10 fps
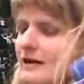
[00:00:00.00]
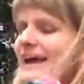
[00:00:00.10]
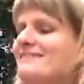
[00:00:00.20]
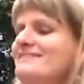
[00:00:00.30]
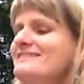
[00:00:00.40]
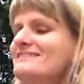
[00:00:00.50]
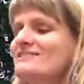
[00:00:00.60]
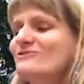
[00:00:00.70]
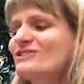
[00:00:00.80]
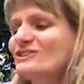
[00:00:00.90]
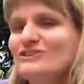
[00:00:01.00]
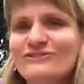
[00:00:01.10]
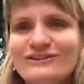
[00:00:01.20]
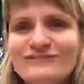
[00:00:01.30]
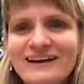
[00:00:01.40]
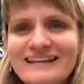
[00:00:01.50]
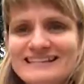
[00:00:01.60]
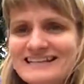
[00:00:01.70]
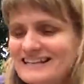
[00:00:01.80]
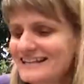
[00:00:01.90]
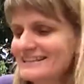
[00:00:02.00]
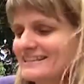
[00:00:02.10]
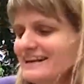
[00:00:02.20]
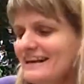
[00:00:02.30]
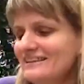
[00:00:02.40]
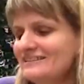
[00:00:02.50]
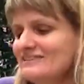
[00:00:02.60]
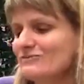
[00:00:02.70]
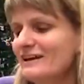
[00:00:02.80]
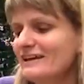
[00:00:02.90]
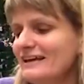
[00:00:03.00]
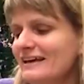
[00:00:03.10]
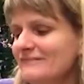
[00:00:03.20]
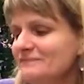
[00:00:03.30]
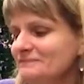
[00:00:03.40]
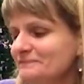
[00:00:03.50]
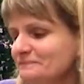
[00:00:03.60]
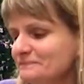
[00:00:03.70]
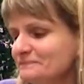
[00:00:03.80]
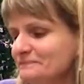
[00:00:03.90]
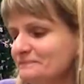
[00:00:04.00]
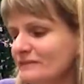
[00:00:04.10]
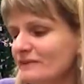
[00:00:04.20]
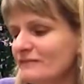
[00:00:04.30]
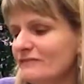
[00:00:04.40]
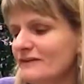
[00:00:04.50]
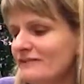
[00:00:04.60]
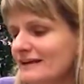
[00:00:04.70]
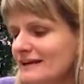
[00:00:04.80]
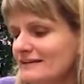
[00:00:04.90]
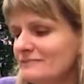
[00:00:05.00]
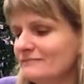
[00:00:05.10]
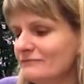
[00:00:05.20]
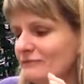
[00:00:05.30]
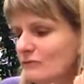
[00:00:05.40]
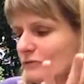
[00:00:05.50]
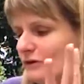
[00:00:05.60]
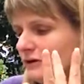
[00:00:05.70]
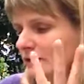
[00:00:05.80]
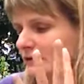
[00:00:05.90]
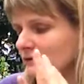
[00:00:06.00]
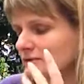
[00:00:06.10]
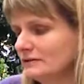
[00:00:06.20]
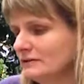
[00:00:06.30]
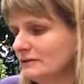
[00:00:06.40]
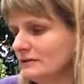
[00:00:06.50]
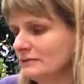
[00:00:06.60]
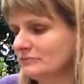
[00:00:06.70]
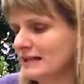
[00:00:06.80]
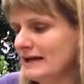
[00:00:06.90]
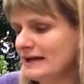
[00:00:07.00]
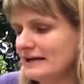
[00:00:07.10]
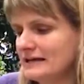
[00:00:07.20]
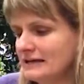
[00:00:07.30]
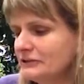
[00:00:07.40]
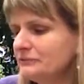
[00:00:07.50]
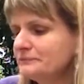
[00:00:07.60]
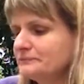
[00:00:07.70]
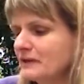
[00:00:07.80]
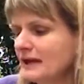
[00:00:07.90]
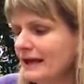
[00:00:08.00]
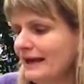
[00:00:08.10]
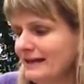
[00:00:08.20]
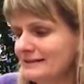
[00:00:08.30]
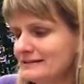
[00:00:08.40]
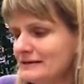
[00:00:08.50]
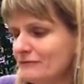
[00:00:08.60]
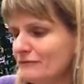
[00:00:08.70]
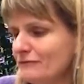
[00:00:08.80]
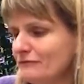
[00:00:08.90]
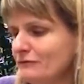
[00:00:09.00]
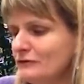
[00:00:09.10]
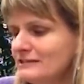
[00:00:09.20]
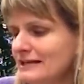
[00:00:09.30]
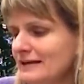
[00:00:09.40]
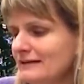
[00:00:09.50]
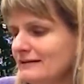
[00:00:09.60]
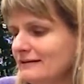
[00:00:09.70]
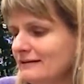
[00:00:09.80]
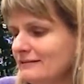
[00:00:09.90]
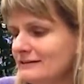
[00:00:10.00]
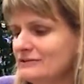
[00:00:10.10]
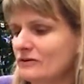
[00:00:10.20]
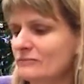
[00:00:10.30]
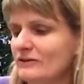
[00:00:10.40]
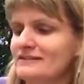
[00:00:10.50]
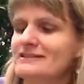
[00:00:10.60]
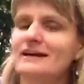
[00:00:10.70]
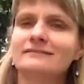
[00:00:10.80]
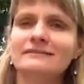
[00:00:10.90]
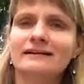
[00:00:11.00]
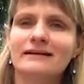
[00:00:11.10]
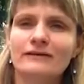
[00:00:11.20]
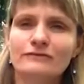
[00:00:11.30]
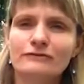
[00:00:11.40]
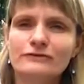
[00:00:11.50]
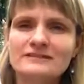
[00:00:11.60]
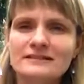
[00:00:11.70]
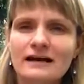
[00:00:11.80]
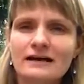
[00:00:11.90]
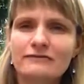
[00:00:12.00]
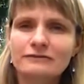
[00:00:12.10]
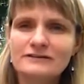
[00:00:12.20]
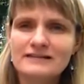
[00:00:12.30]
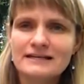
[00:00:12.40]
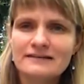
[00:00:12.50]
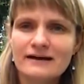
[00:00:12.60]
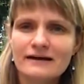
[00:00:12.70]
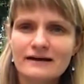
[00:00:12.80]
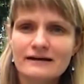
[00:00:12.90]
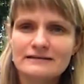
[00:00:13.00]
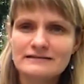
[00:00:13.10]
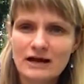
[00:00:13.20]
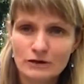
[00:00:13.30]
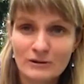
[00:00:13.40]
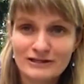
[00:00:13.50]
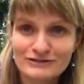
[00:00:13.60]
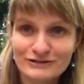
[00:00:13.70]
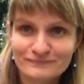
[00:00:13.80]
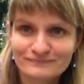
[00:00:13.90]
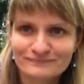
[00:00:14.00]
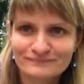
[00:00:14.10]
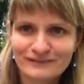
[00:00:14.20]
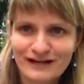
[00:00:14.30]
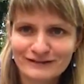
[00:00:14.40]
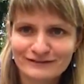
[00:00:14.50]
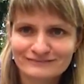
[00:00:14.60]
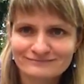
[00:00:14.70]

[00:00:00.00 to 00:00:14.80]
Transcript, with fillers: And this is so cute. You've got to see this. This is Regia Vierfädig, four ply color. And it's Flussi the Sockenmonster. Fluss, uh, Flussy the Sock Monster color.